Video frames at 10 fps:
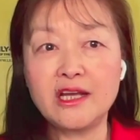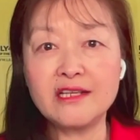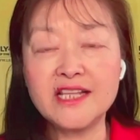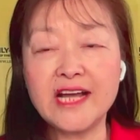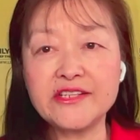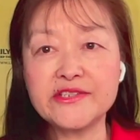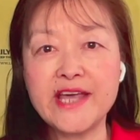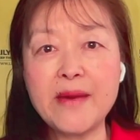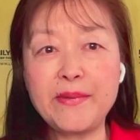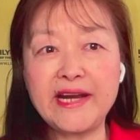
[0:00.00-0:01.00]
It's not
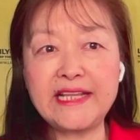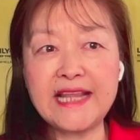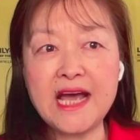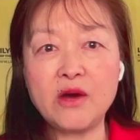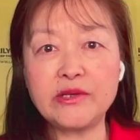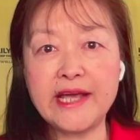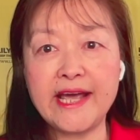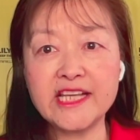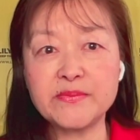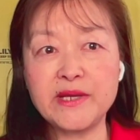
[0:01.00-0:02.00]
just happening now, it
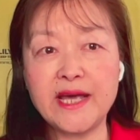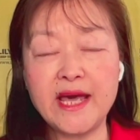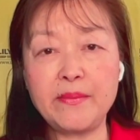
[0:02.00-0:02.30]
has been